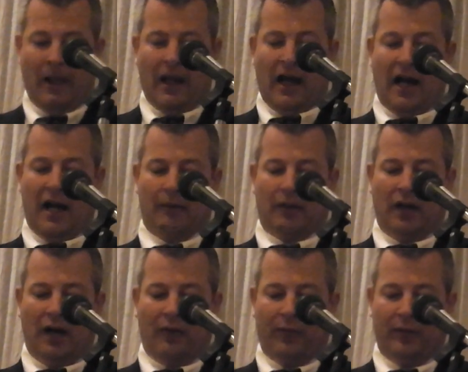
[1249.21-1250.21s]
I am
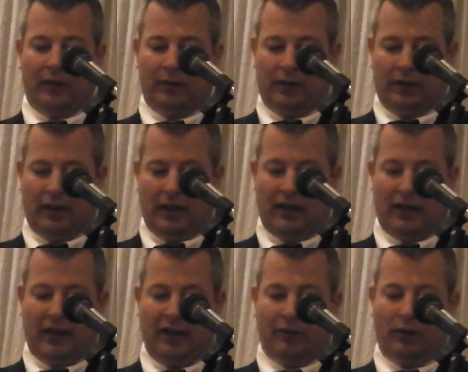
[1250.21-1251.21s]
confident, again,
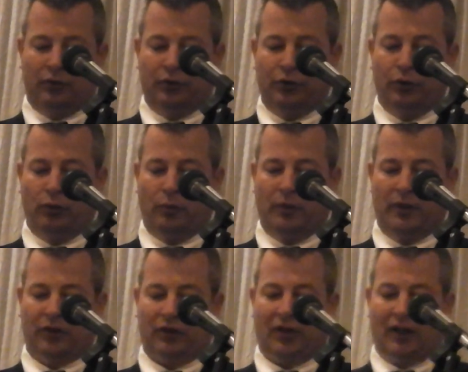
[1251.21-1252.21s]
that he too will be a
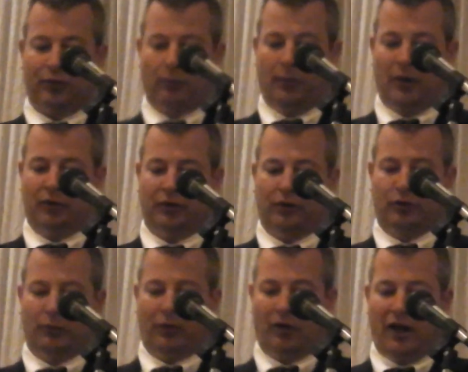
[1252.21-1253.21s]
successful person
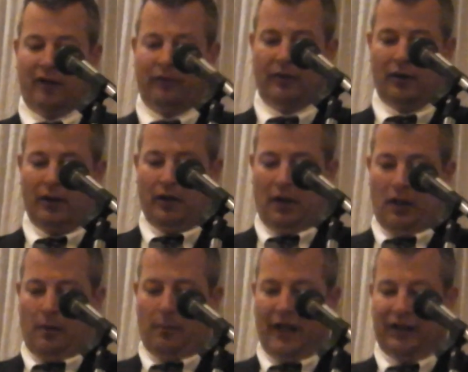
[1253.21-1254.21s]
doing life
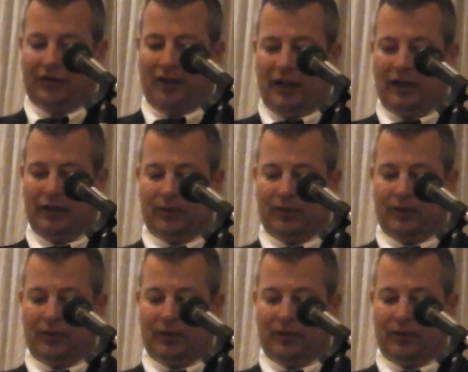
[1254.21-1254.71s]
based on his